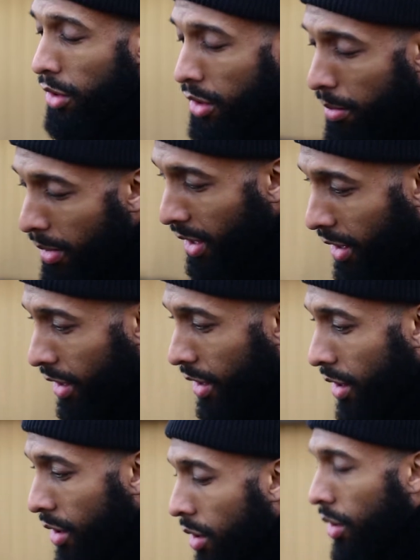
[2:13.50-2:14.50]
couldn't make
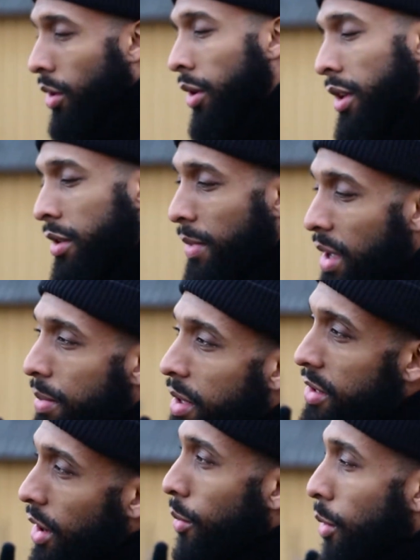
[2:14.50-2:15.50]
it, or this may
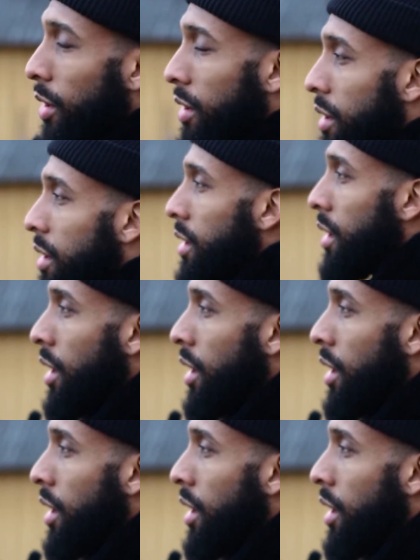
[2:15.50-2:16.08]
be someone